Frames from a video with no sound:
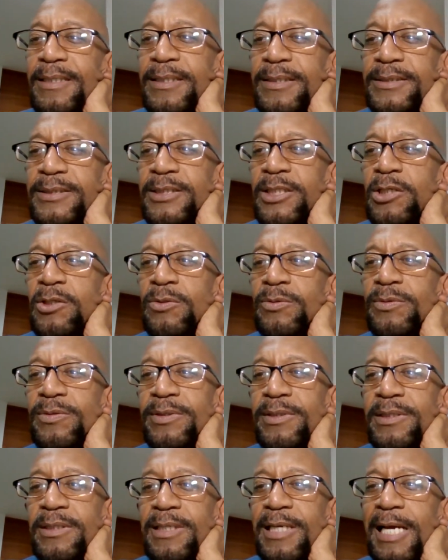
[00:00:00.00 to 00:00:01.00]
So
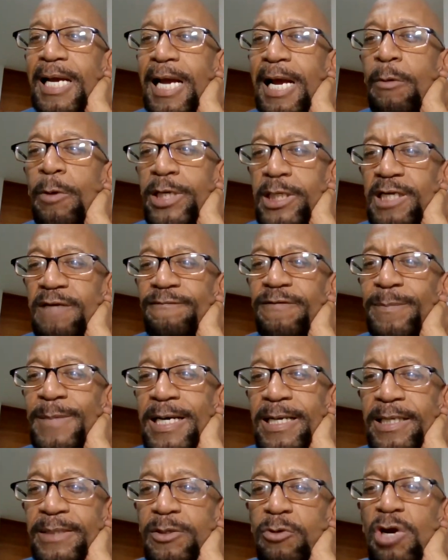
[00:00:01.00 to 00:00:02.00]
I read enough
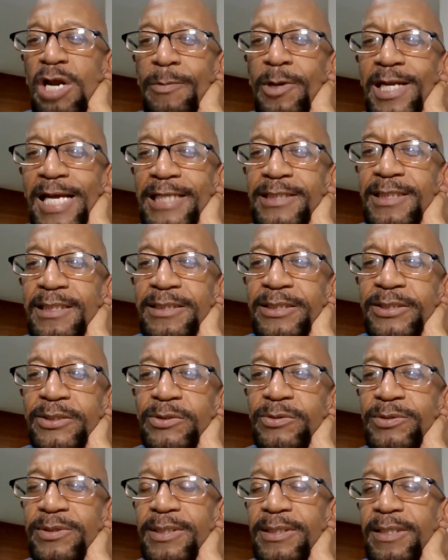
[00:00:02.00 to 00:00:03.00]
about it. Kramer likes it
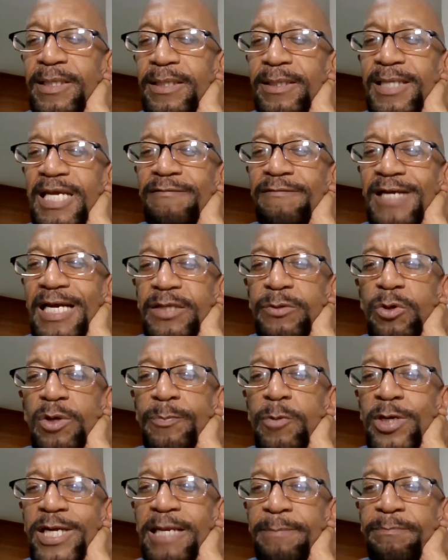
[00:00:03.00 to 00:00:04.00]
too. They have like
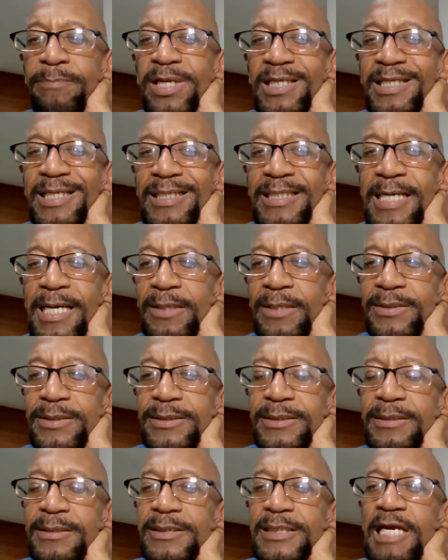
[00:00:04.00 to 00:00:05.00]
$3.8 billion
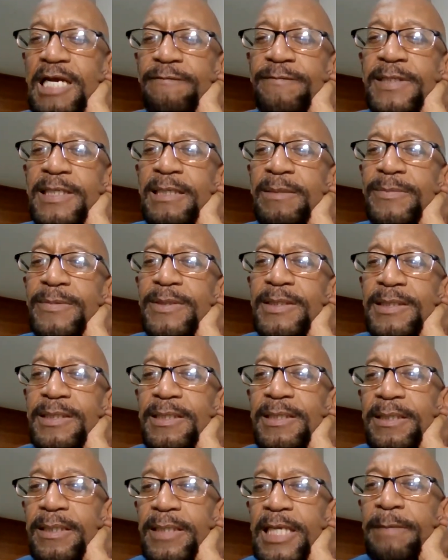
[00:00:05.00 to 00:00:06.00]
saved up.
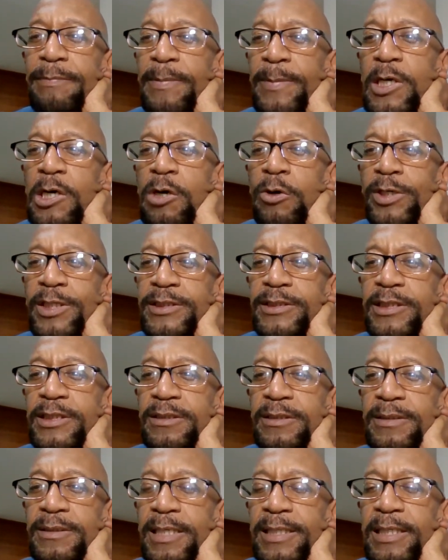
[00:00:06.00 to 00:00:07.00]
Keep them going
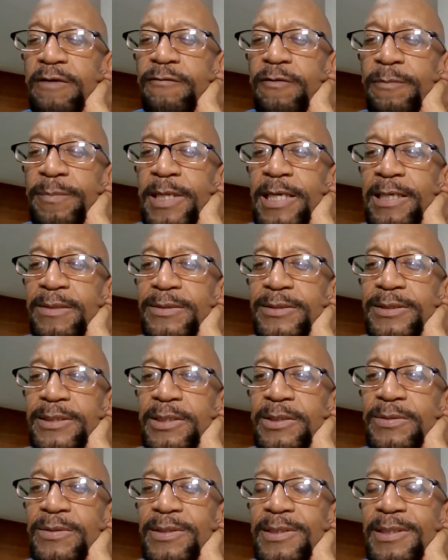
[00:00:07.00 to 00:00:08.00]
until a year from now.
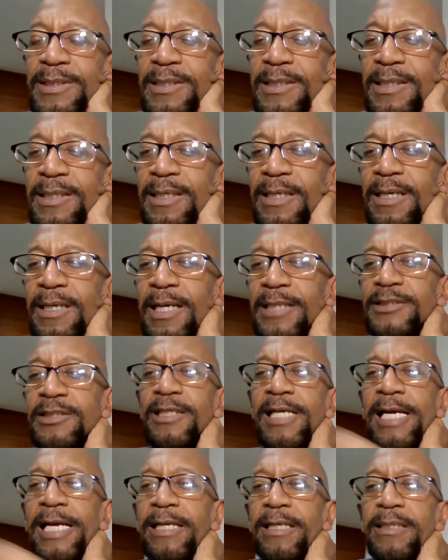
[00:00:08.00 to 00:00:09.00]
So I
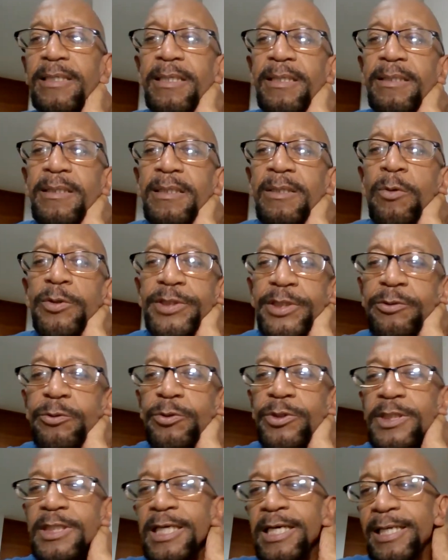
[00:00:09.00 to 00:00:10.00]
still like Norwegian
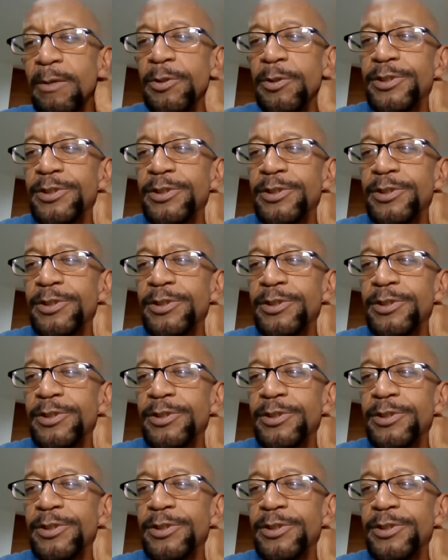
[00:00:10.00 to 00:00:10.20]
Cruise Line.